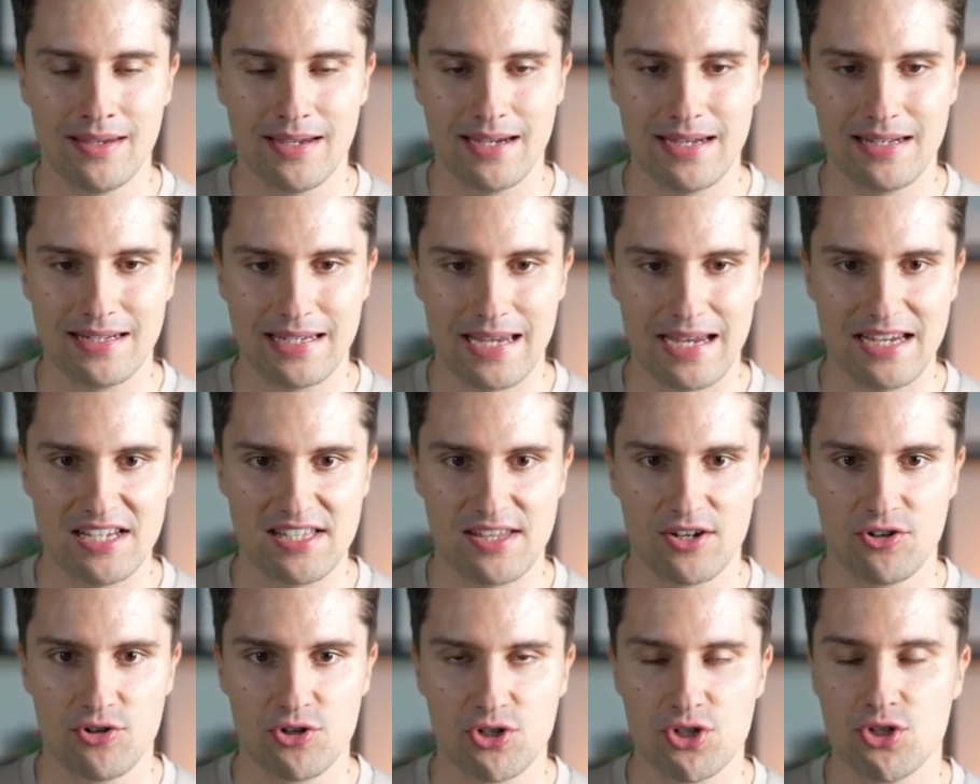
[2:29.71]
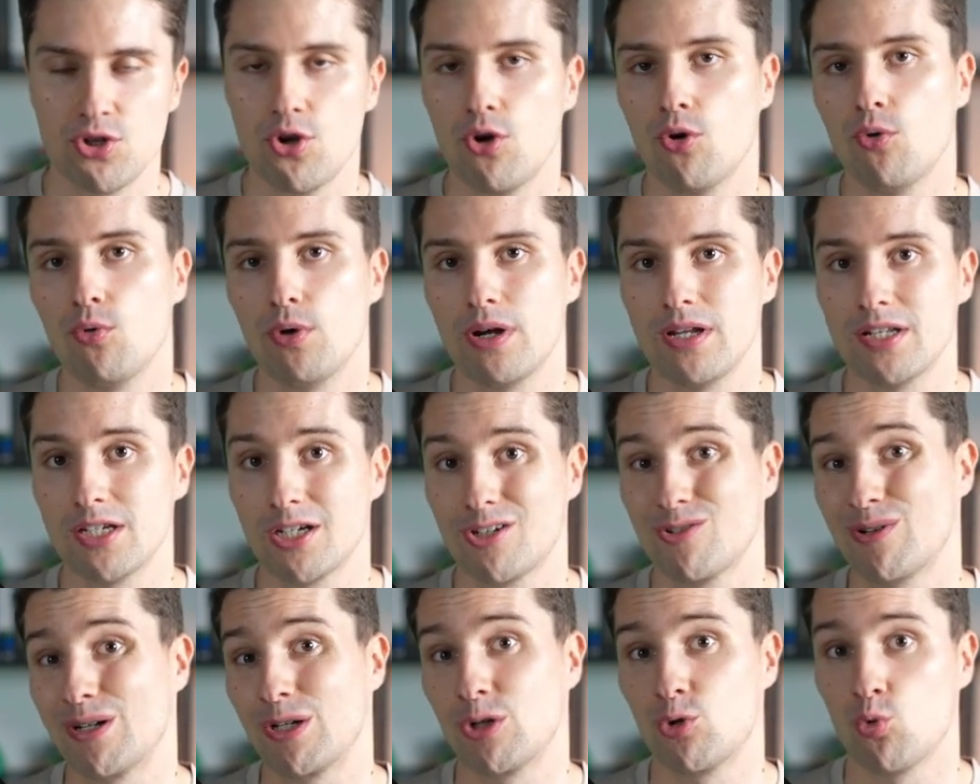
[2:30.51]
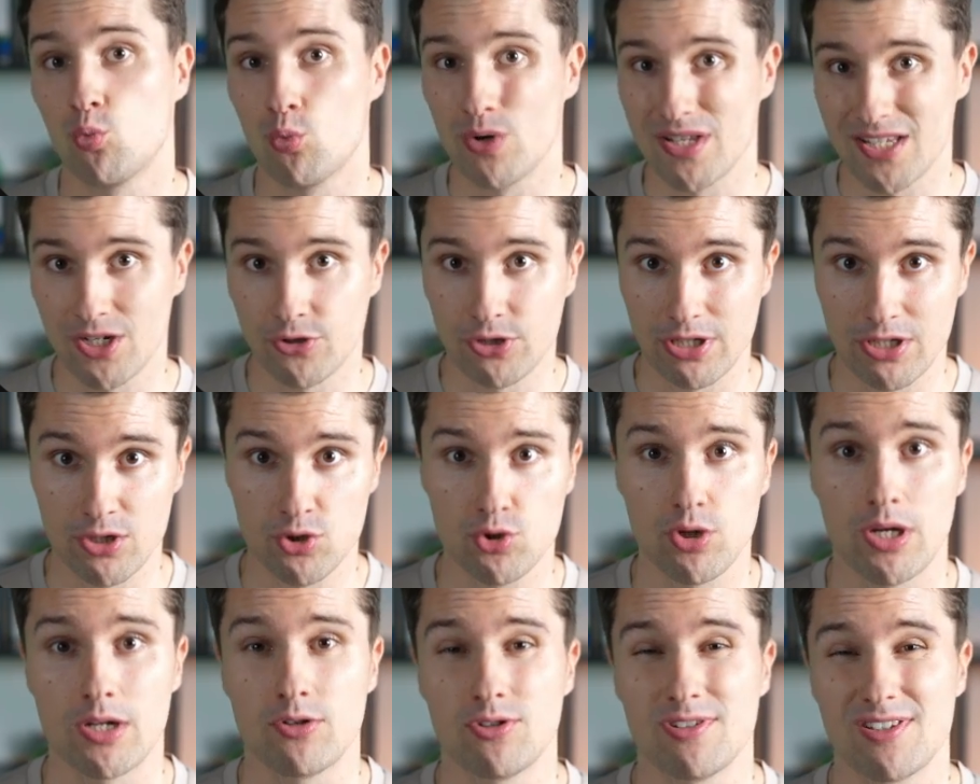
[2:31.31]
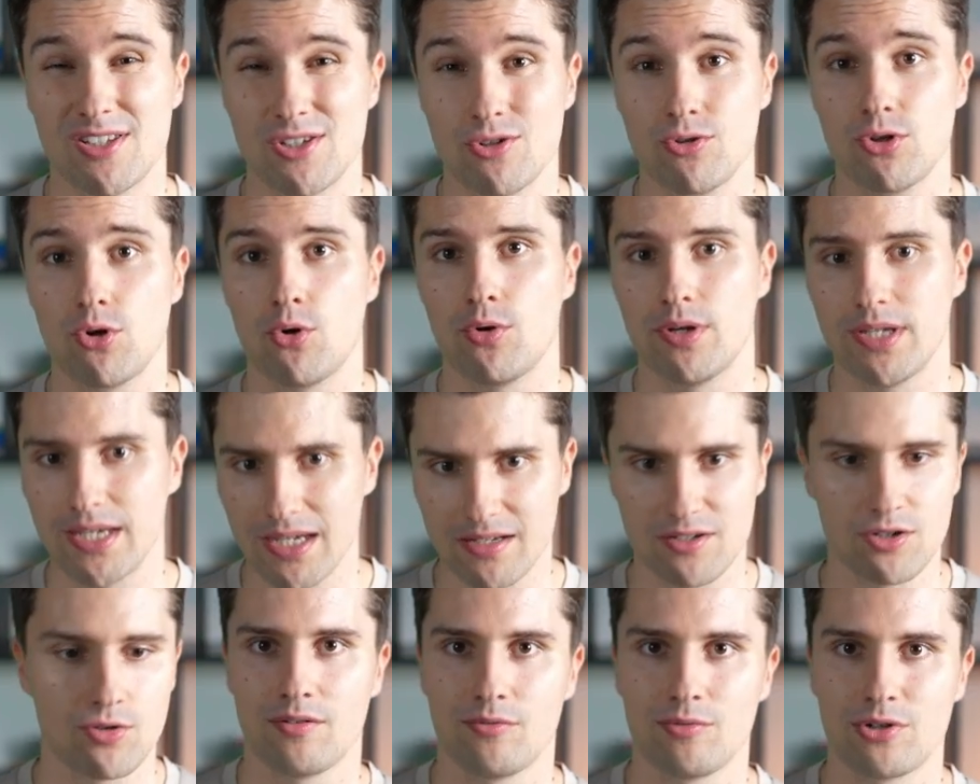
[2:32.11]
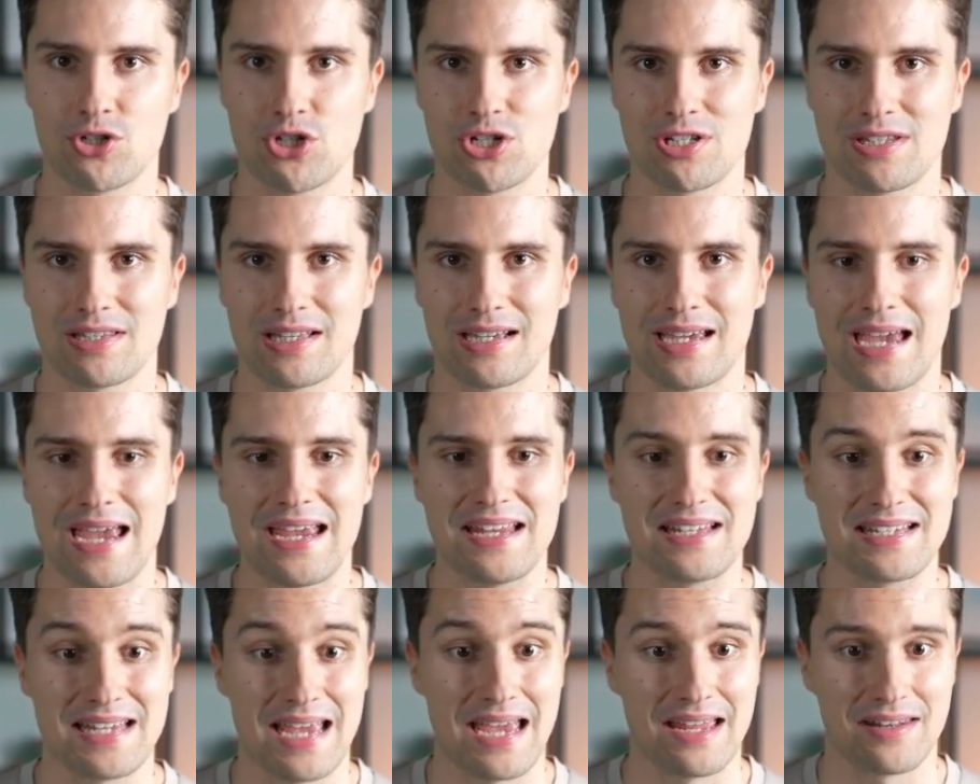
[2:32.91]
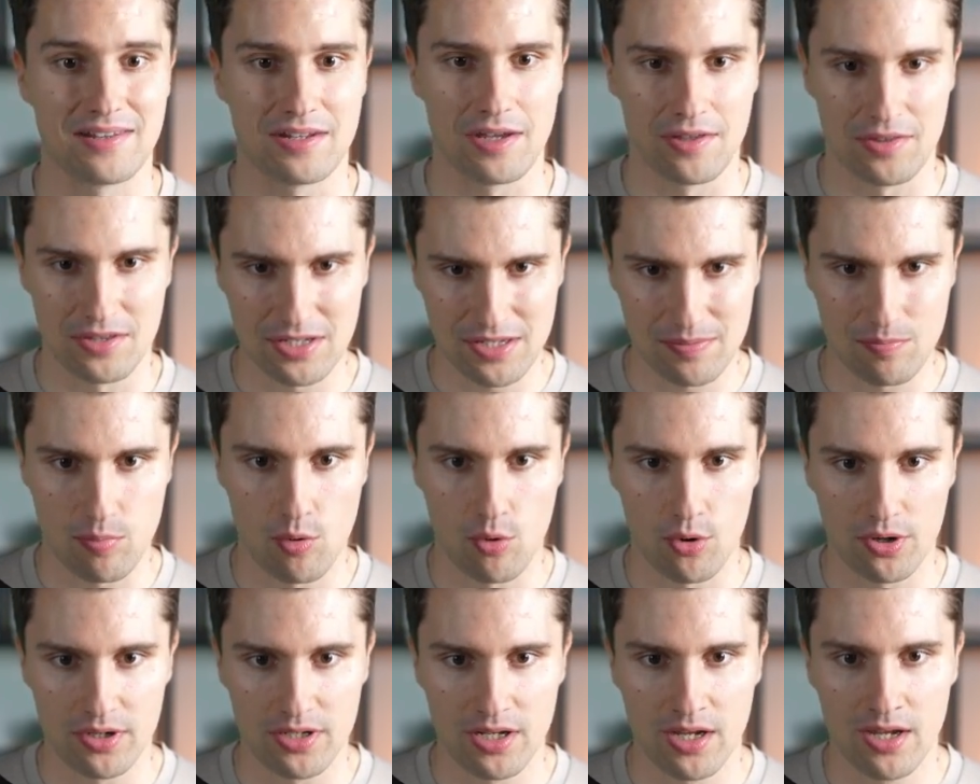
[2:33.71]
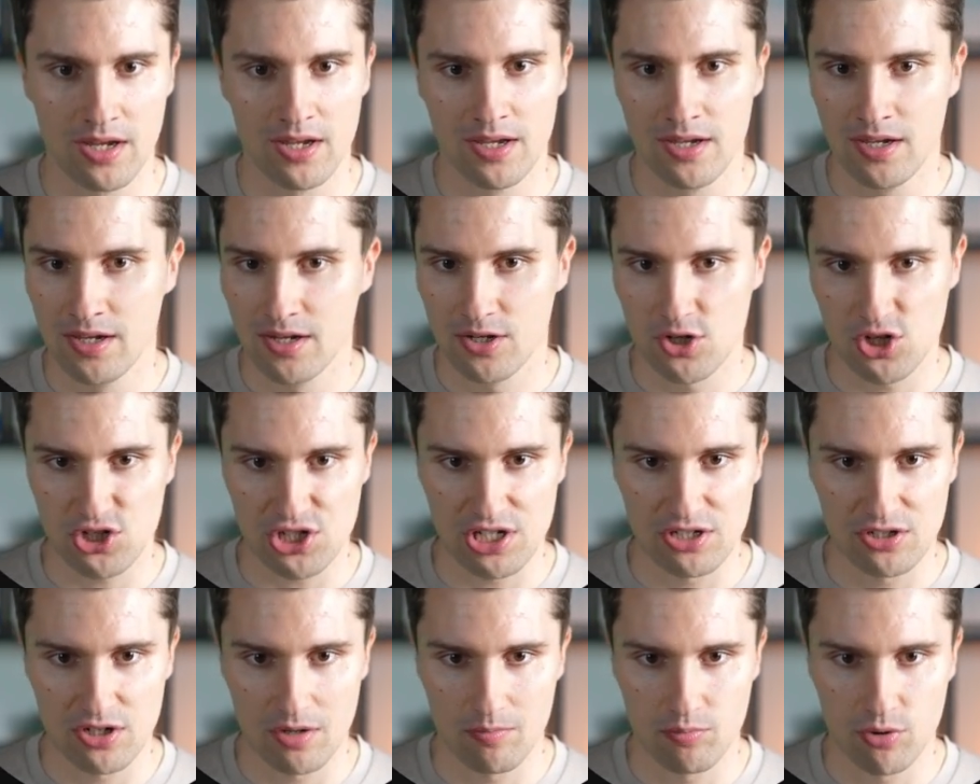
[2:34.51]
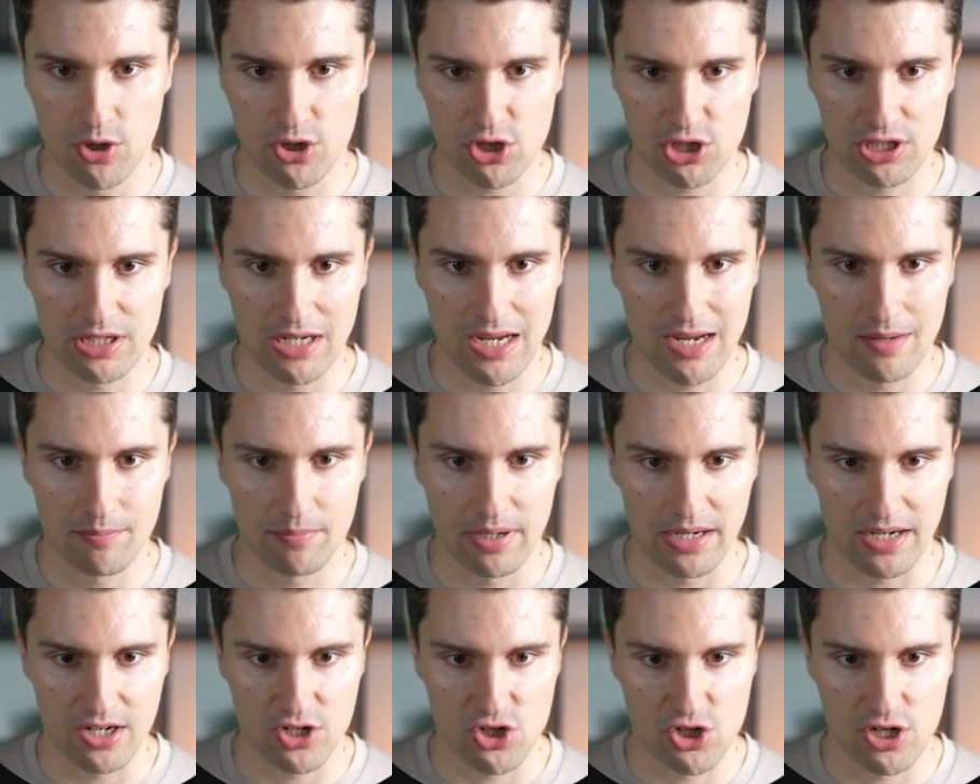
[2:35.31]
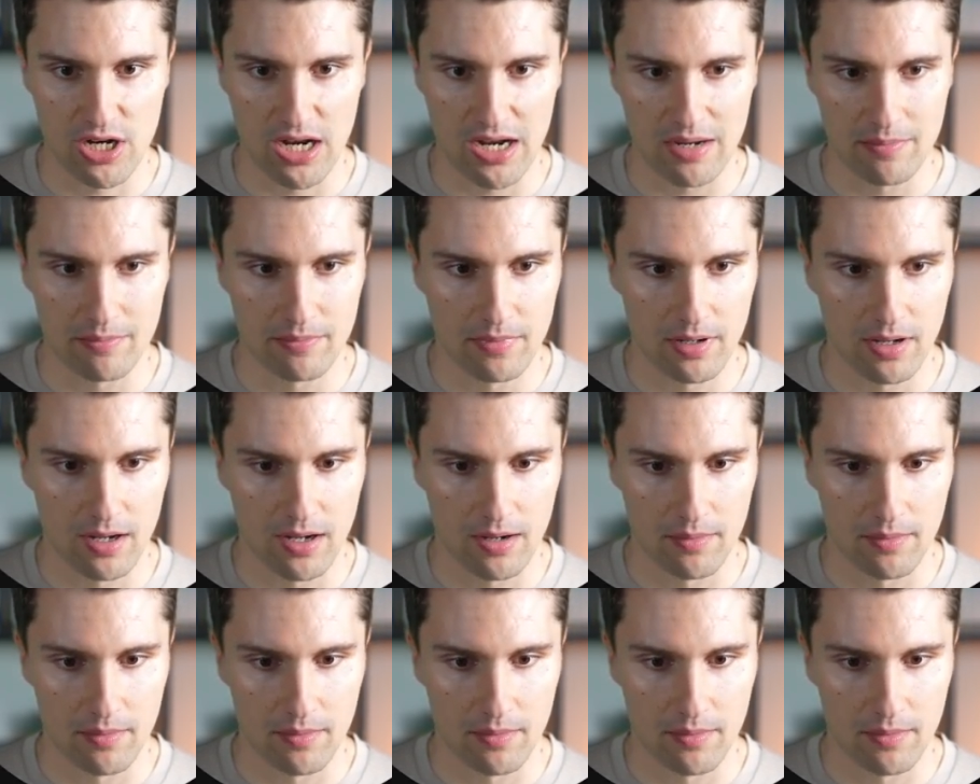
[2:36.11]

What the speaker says: in case there is no integrated wizard into Android Studio yet, which isn't the case at this point. Just enter your project name, package name,